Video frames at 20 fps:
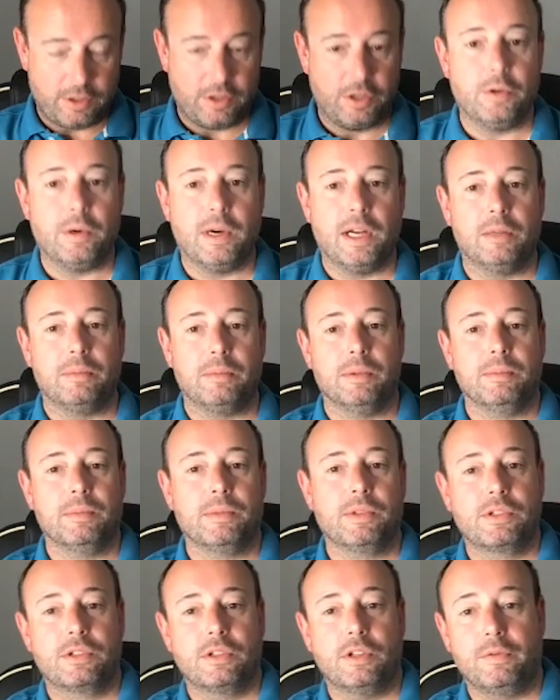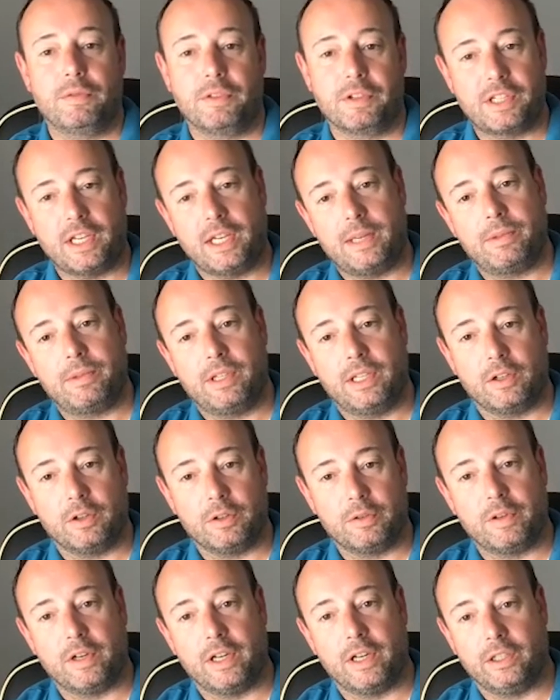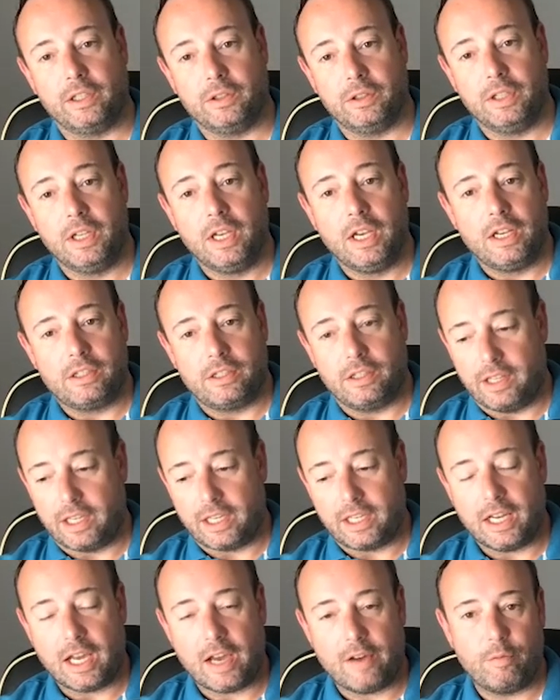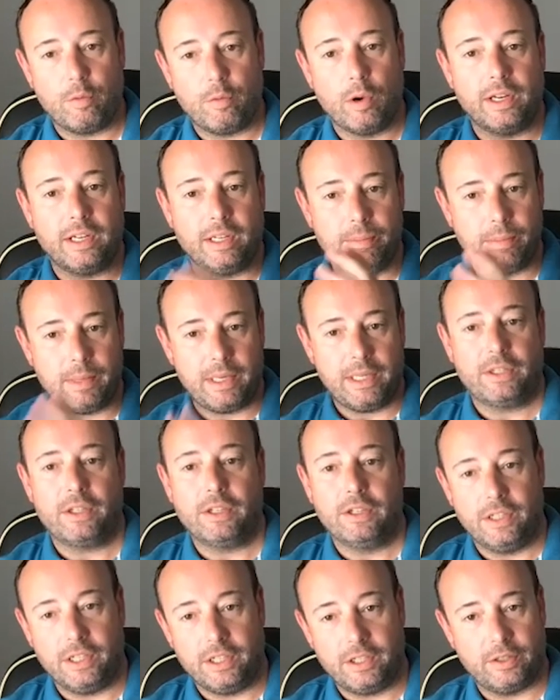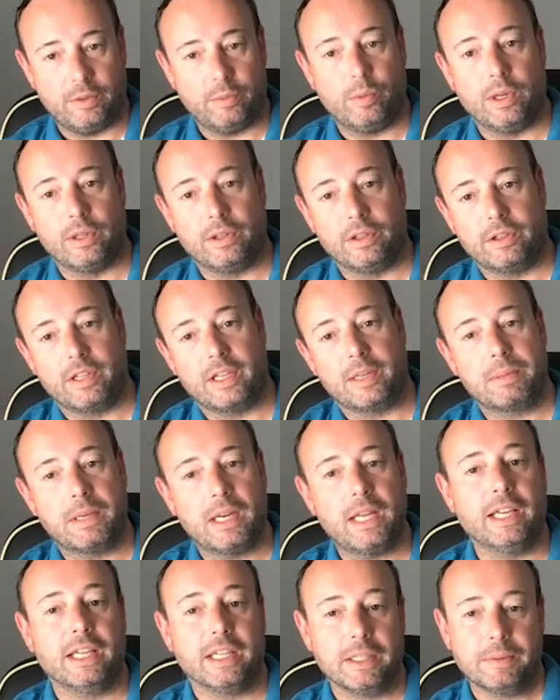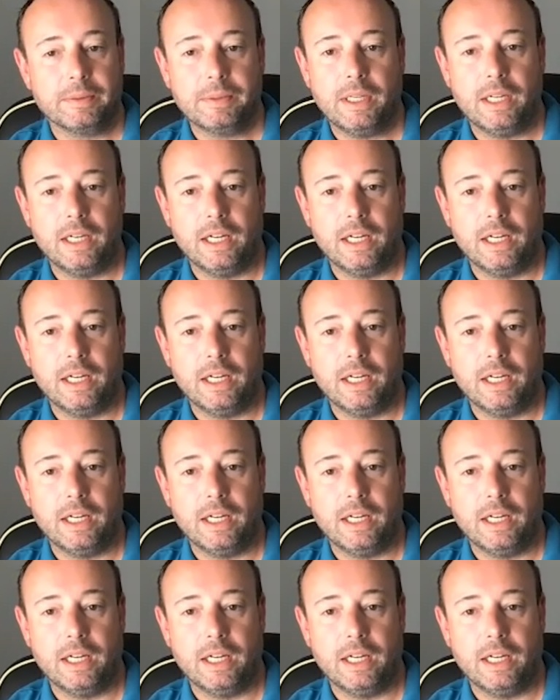2 albums of the same thing on vinyl, so they can have one in mint condition and one that they play.